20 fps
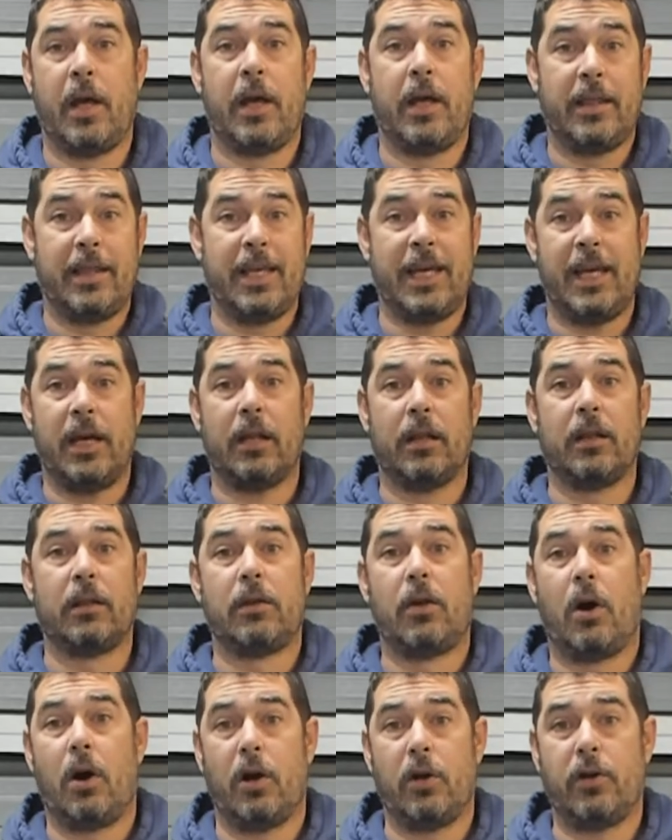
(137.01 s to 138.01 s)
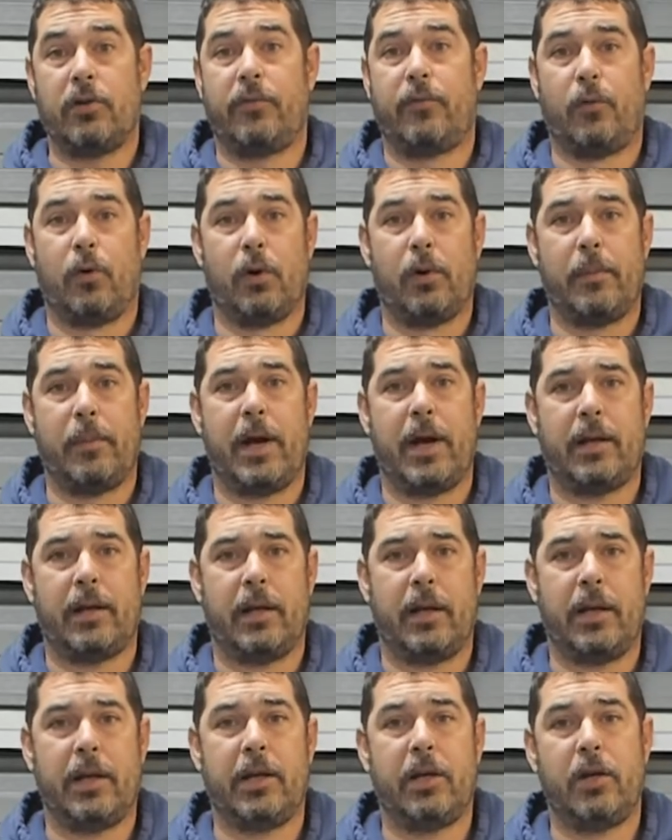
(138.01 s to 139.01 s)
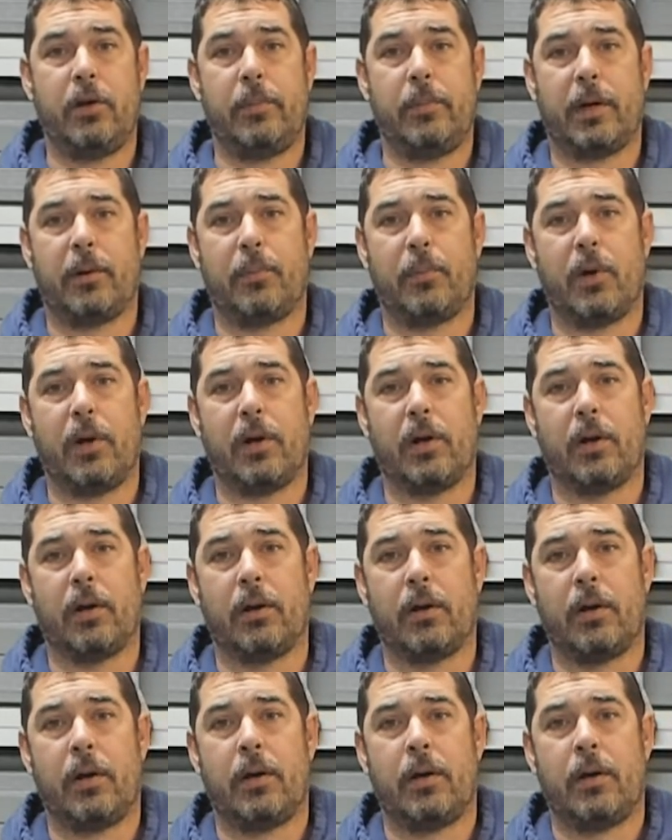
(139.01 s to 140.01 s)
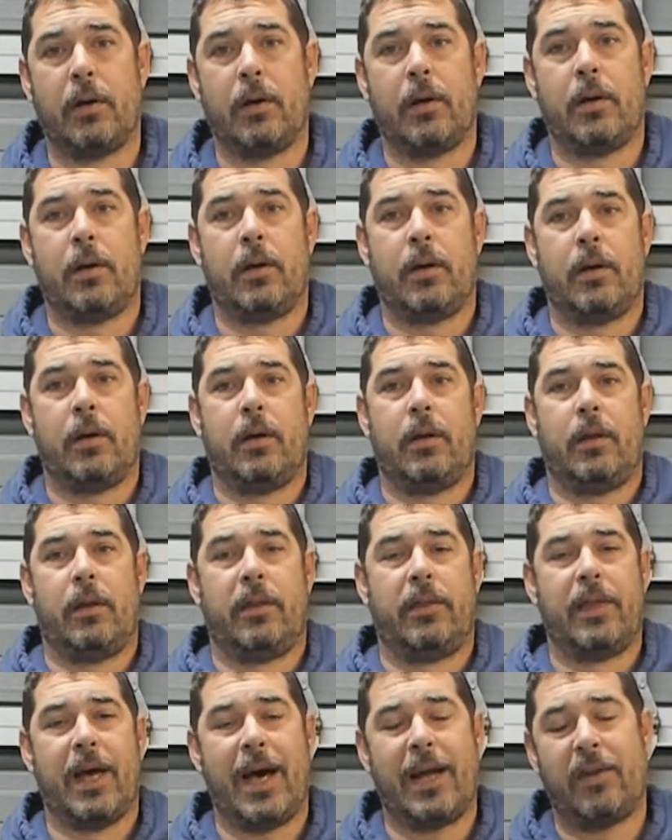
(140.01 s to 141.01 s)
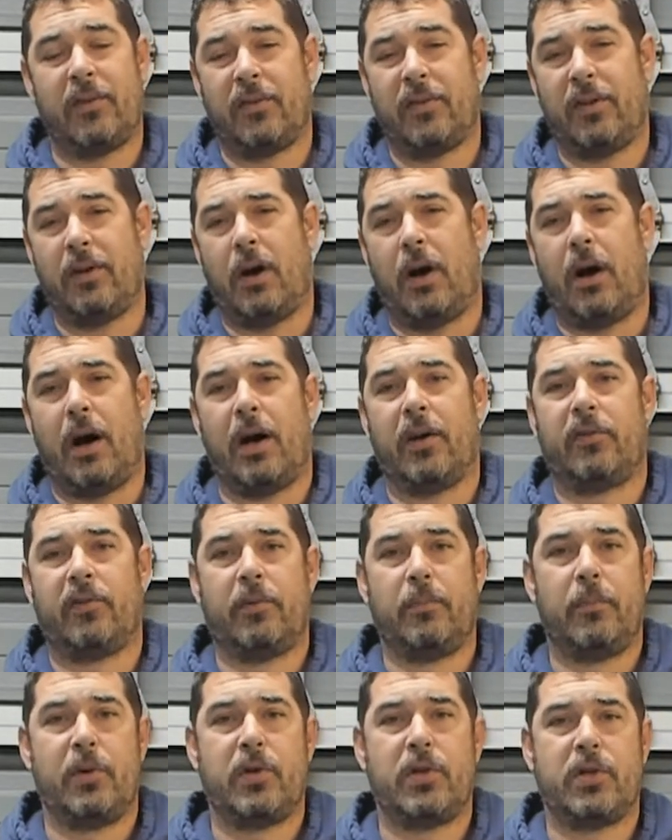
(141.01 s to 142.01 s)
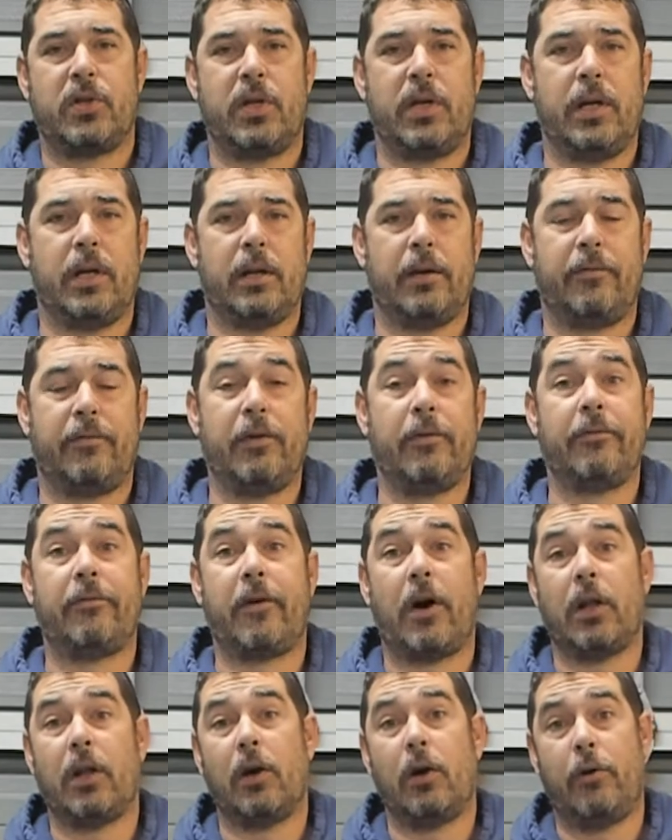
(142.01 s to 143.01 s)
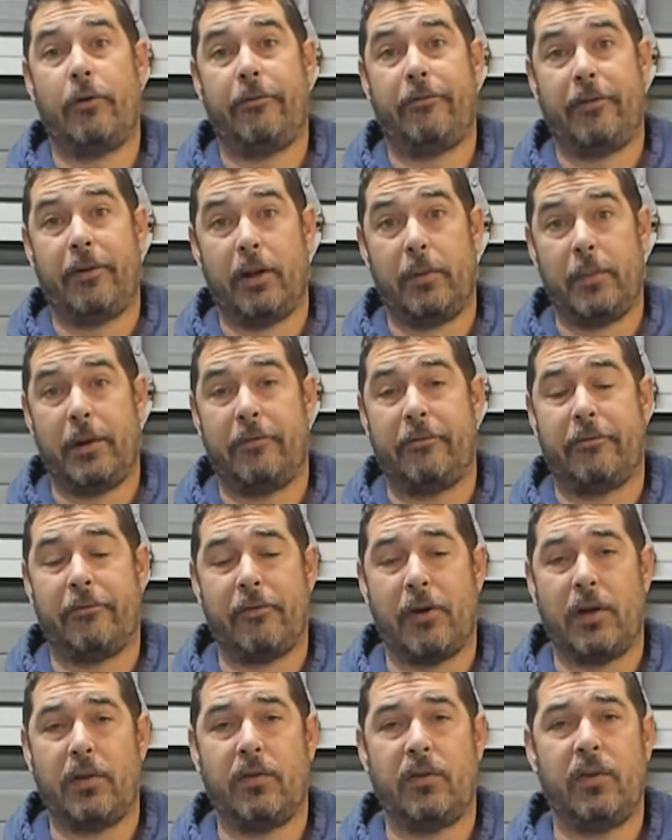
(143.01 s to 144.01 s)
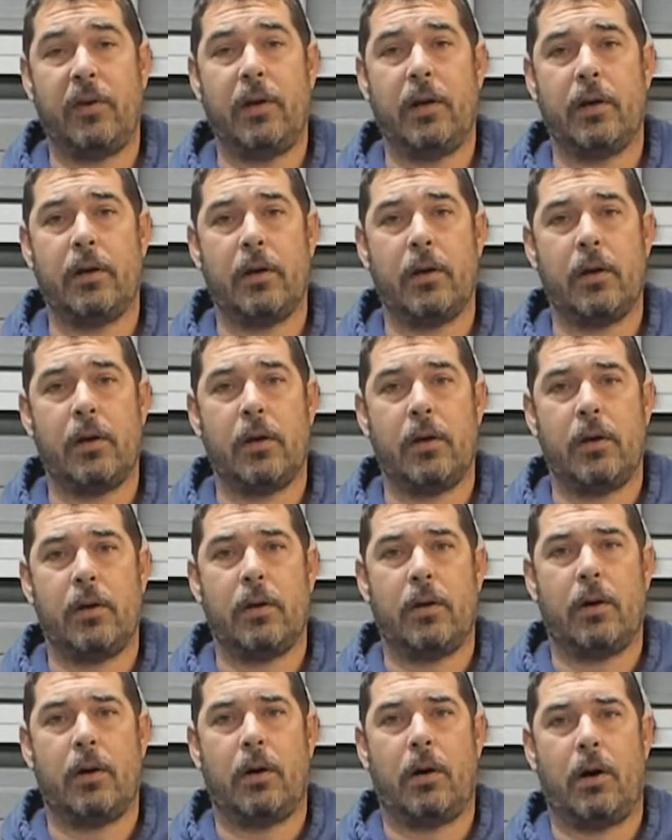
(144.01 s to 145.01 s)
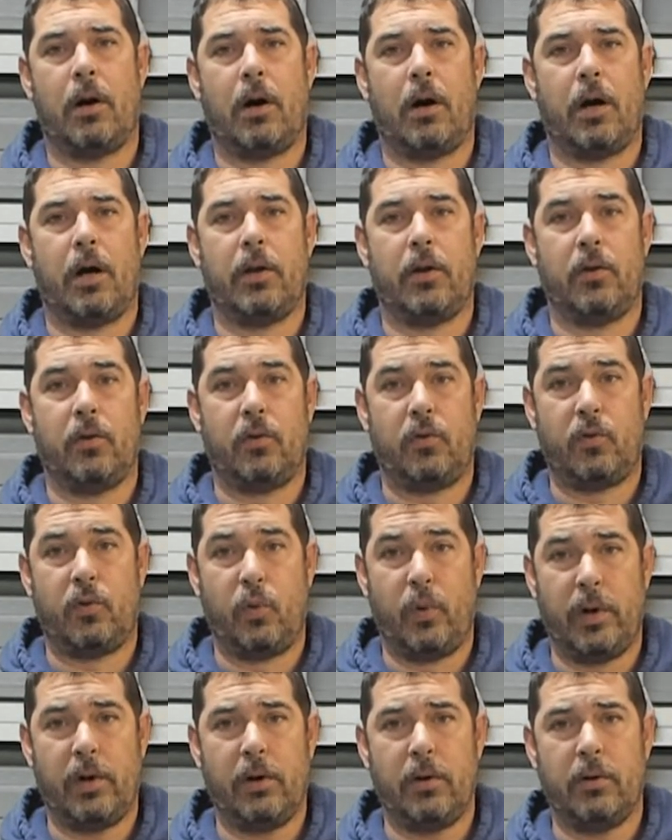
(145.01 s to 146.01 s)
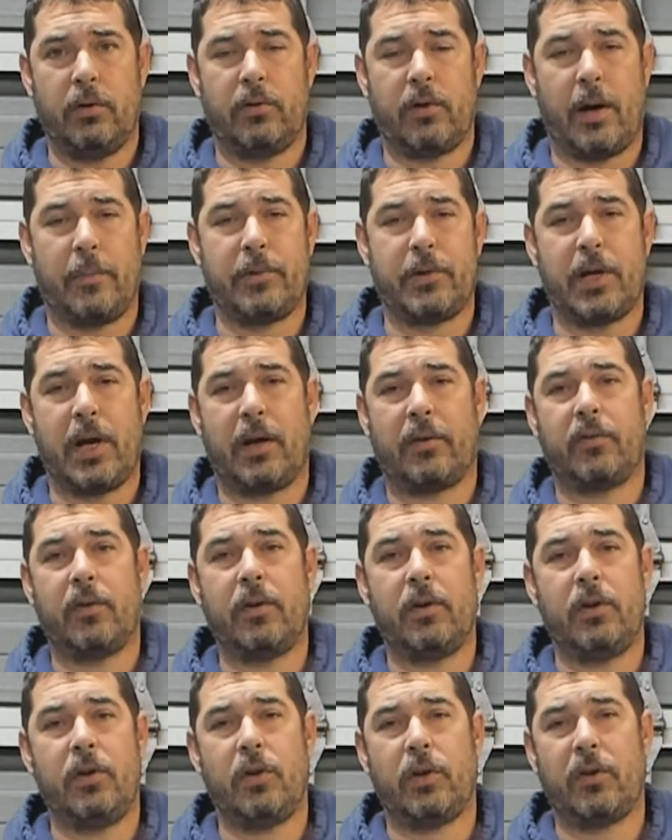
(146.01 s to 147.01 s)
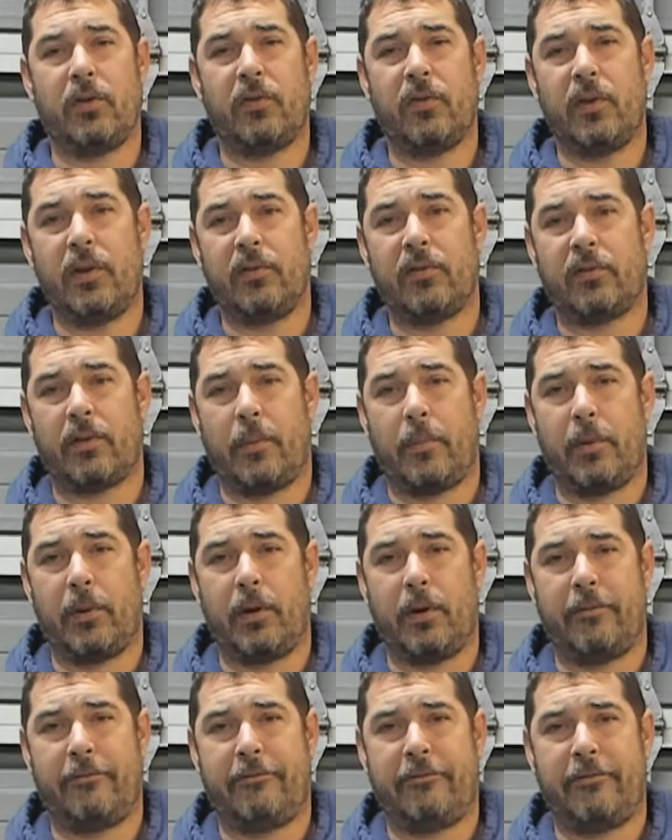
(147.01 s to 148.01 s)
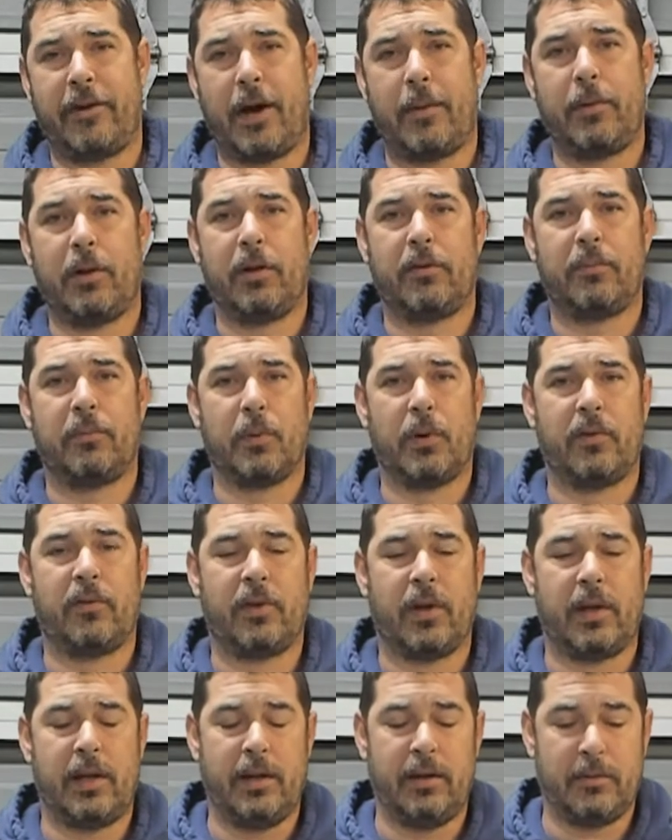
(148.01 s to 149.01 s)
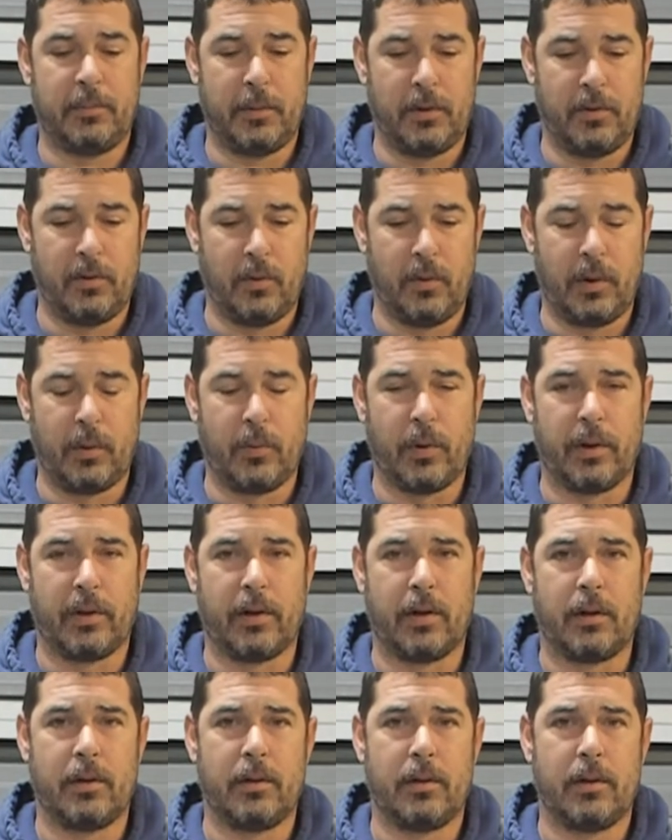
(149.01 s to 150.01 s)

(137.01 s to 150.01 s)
The large format Anycubic printer. That is an awesome machine. If you follow Filament Frenzy on Twitter, Tom Jackson, you can see some of the fabulous prints that he's been doing with it.